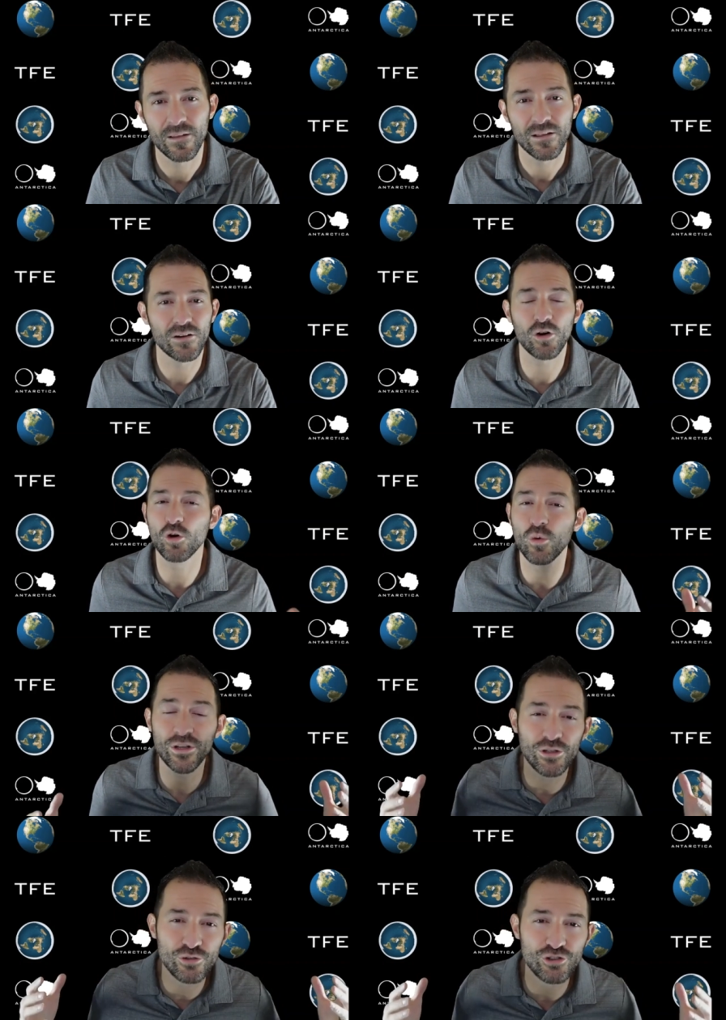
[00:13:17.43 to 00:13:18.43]
Or will
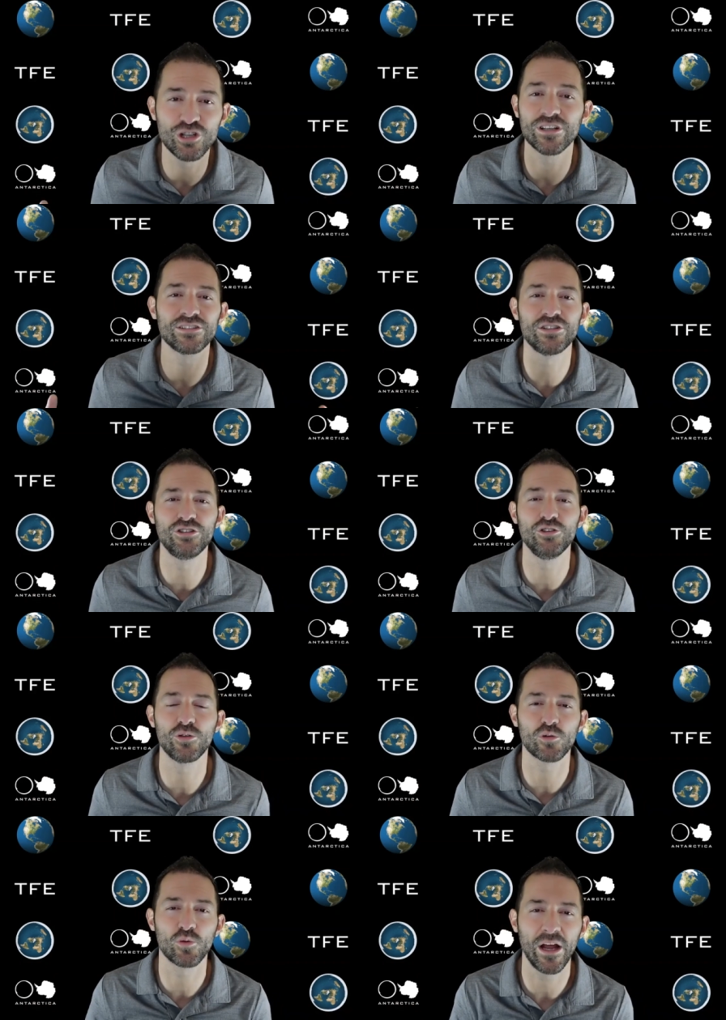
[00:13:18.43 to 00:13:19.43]
you just do
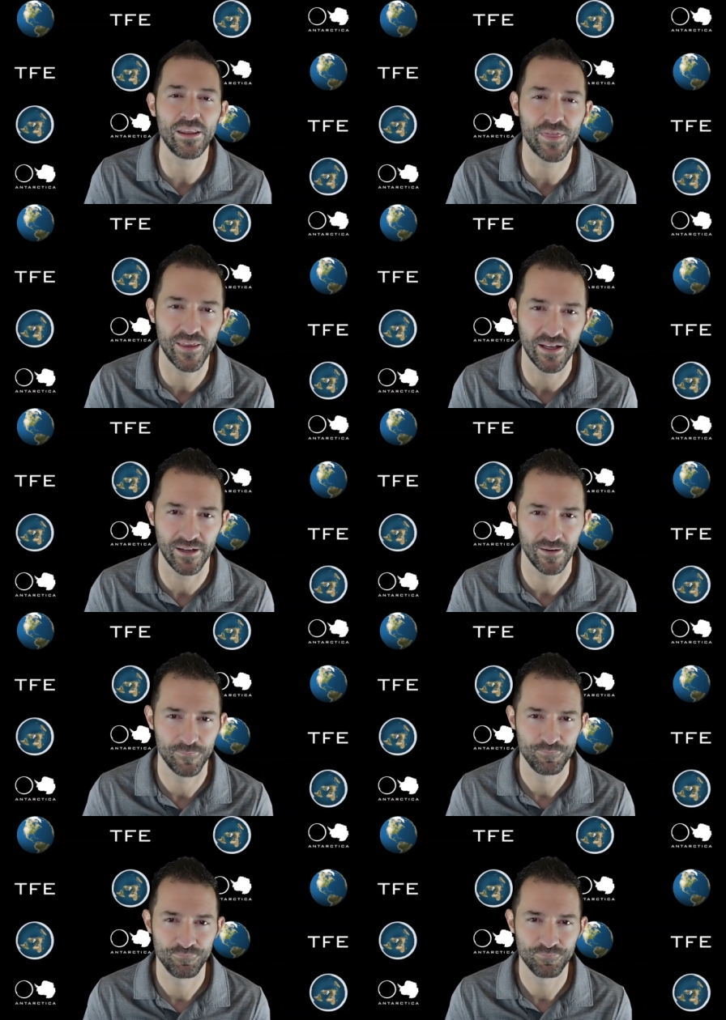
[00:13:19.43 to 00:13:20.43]
the right thing
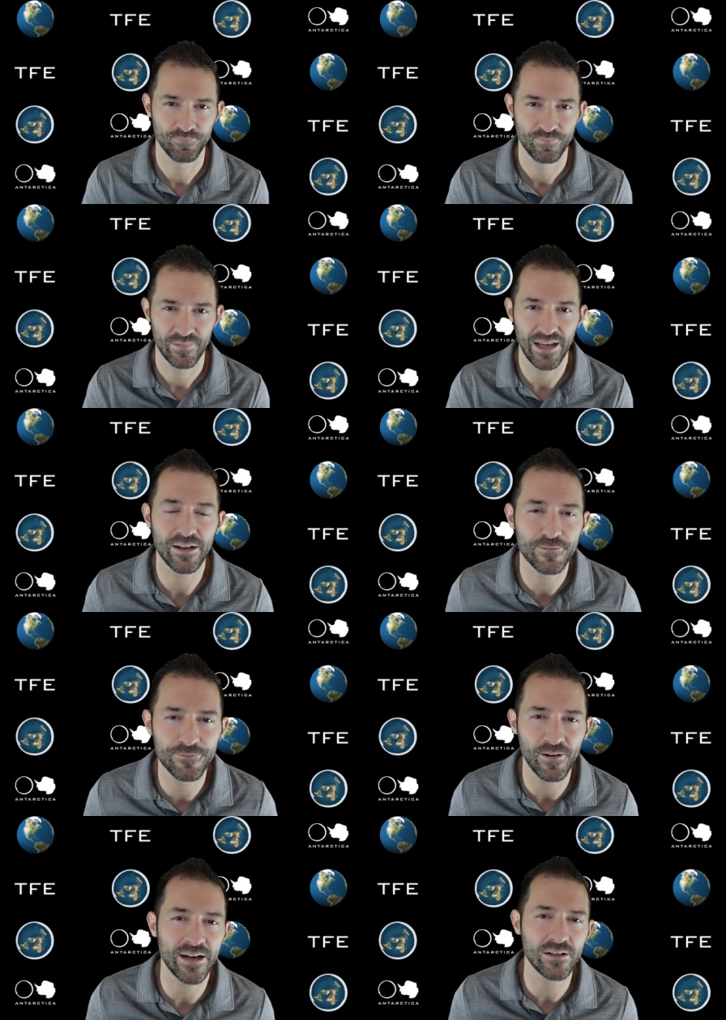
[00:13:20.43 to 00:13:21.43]
and
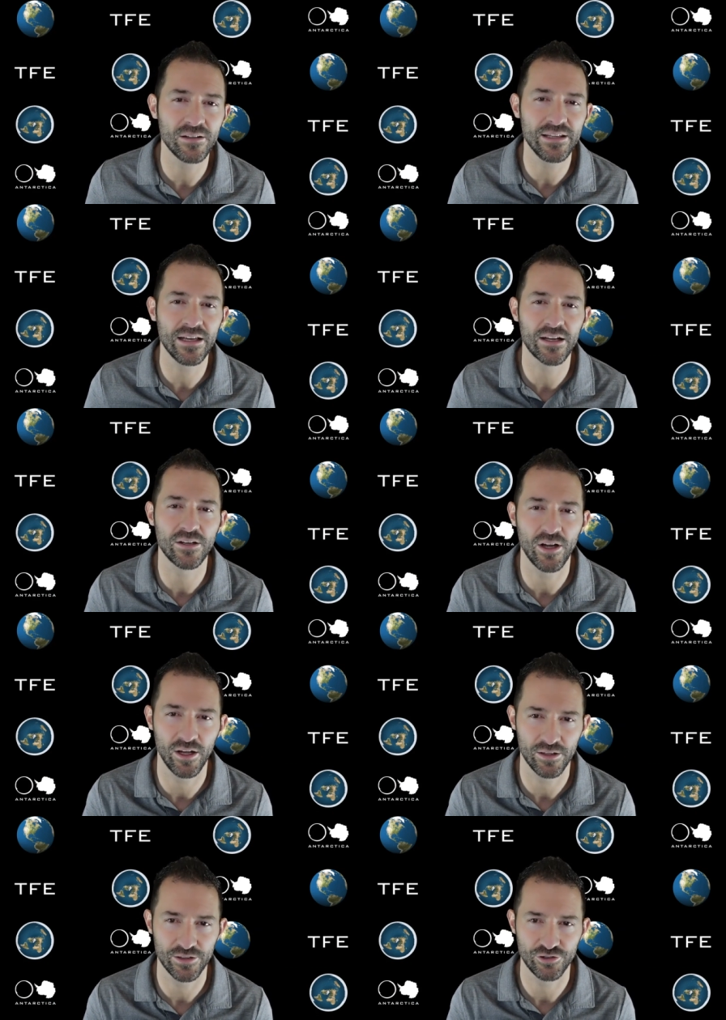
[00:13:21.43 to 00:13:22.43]
finally
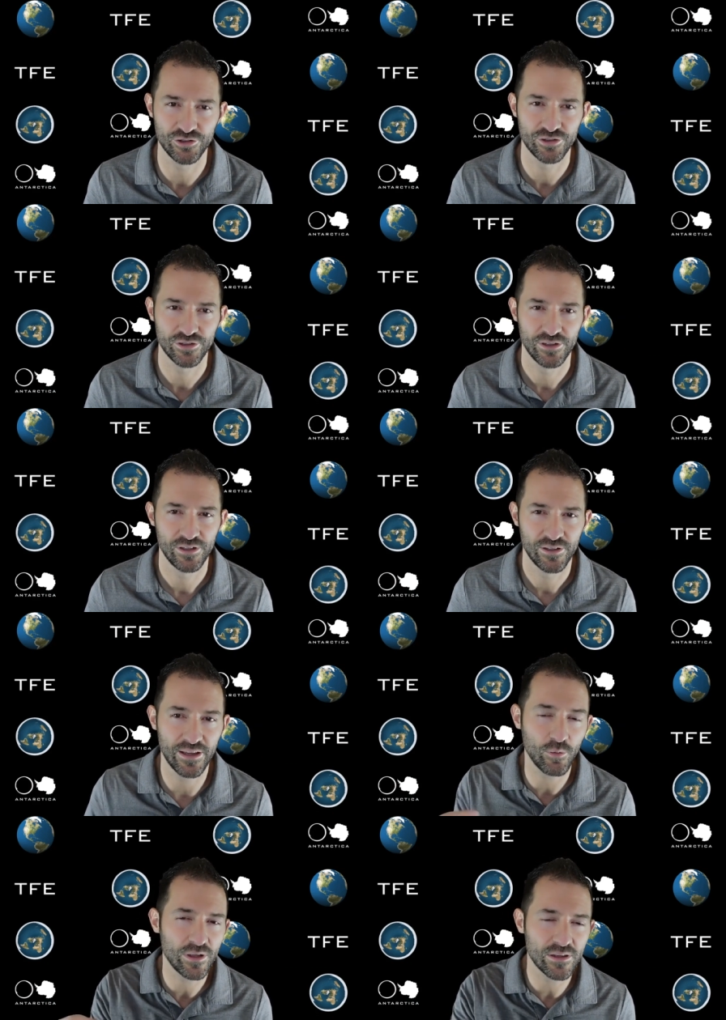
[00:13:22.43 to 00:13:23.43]
acknowledge
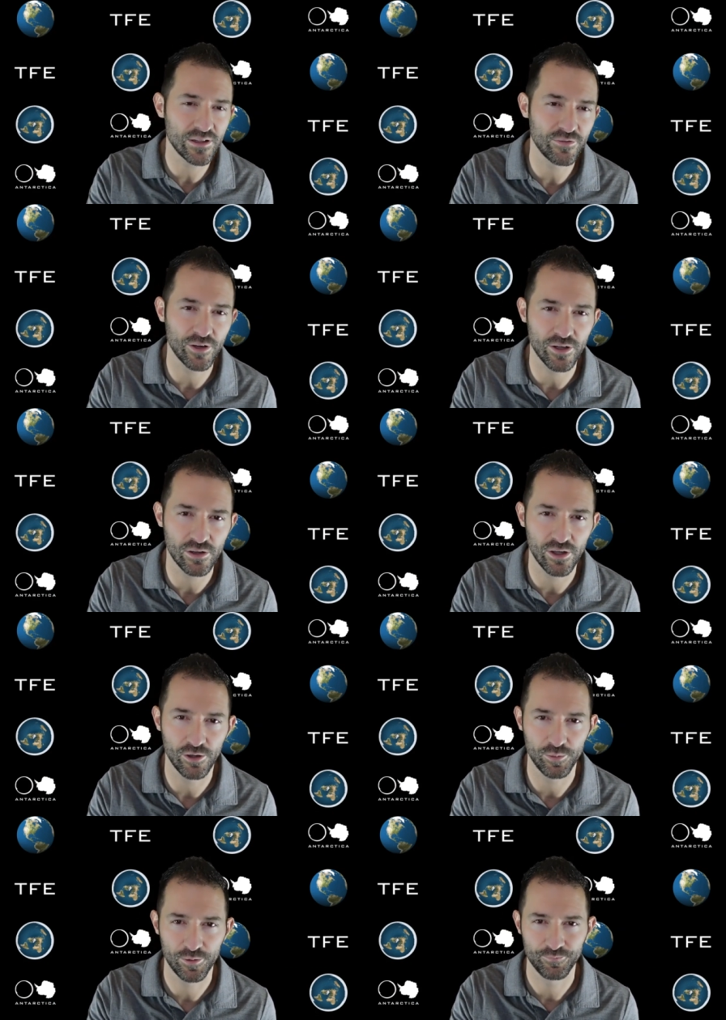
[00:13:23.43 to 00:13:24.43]
that we live on a
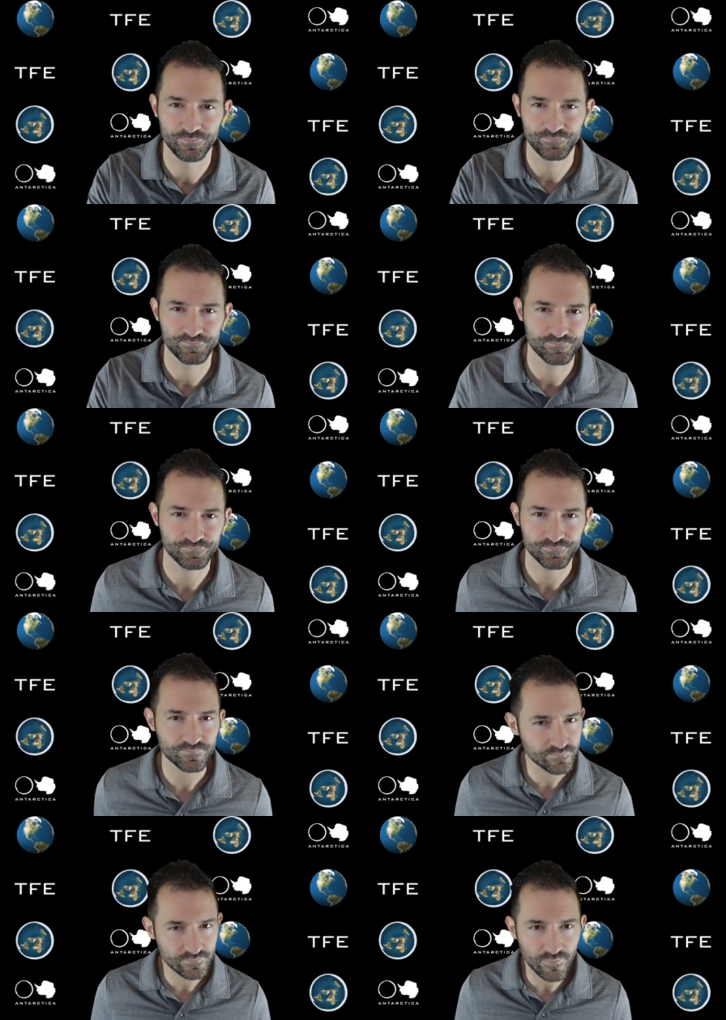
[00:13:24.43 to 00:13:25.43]
globe?
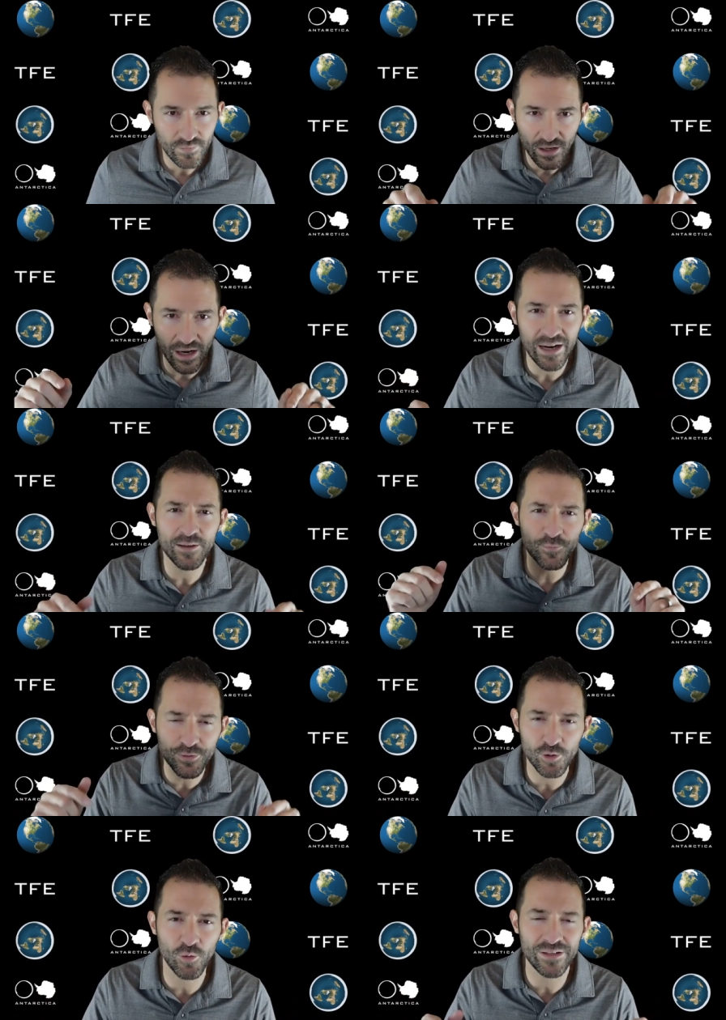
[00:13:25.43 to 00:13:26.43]
I am
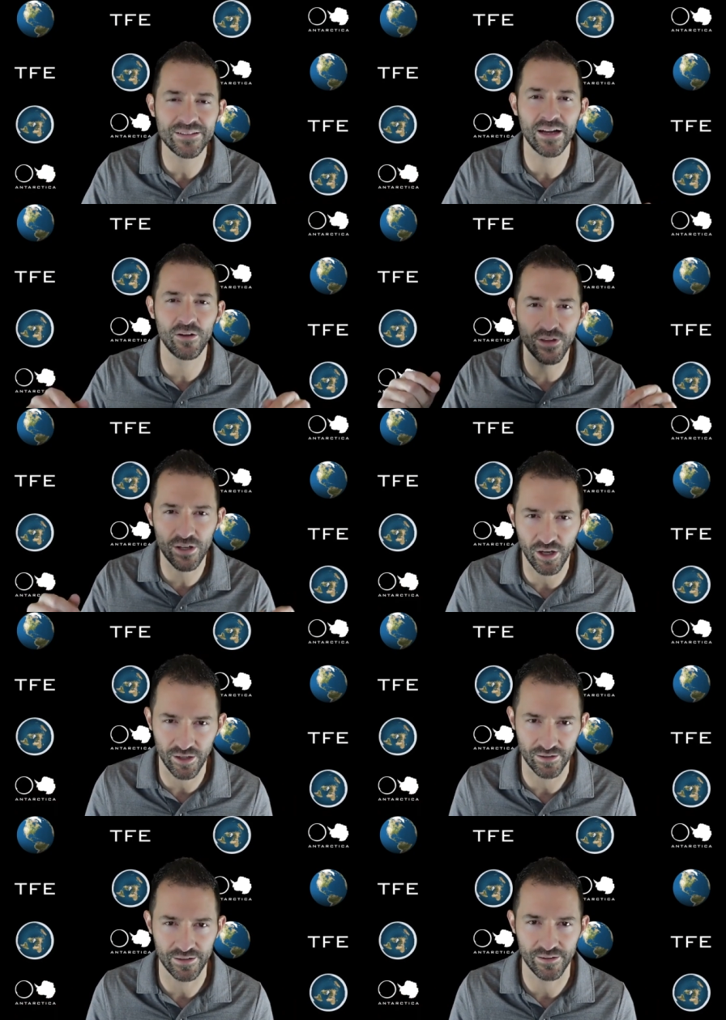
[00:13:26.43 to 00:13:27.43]
throwing down the
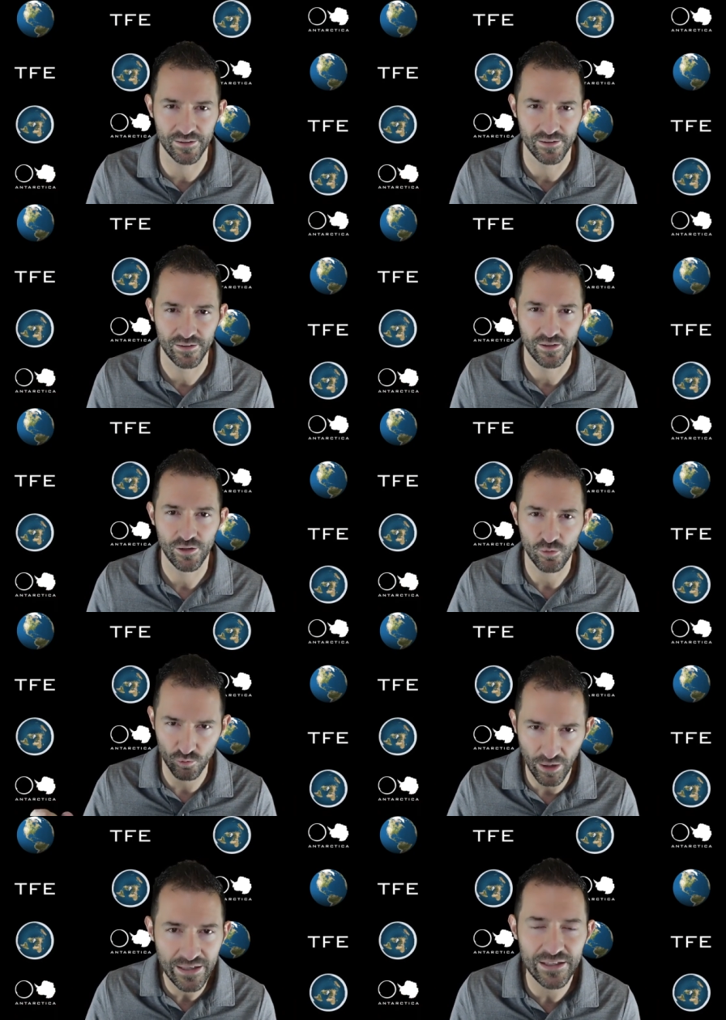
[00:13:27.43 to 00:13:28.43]
gauntlet
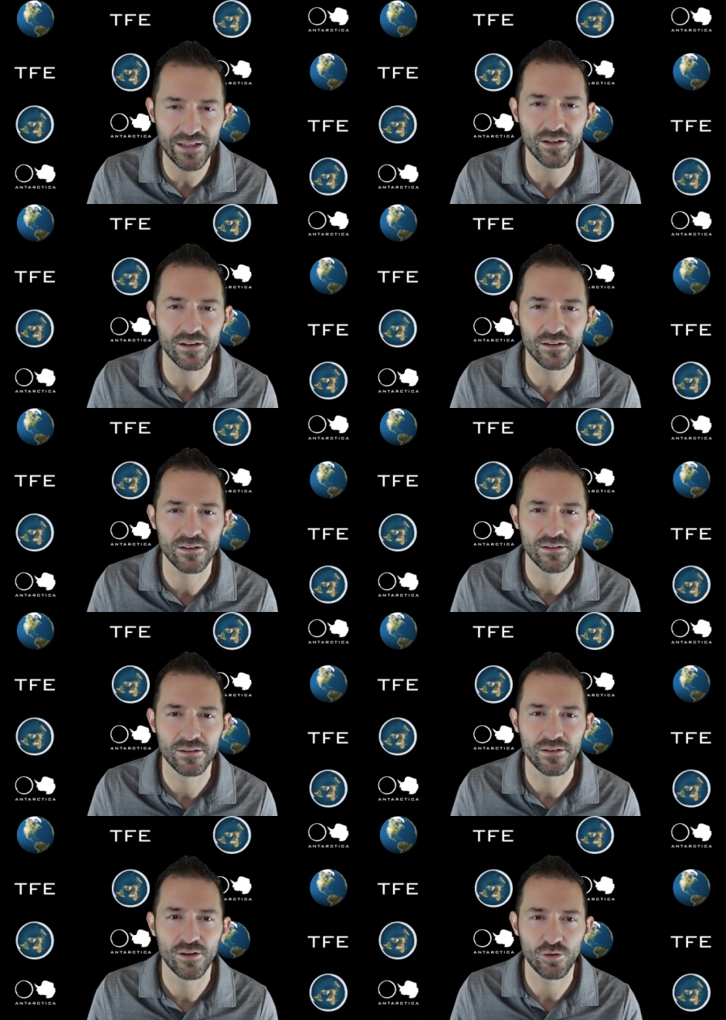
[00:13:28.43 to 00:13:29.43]
right here,
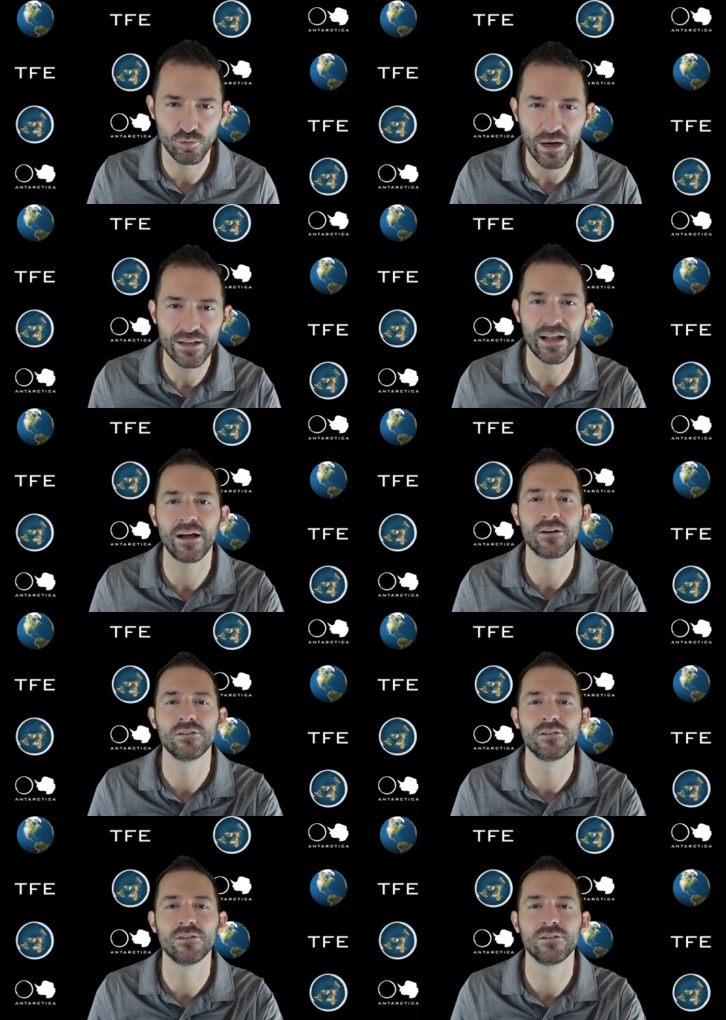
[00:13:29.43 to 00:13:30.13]
right now.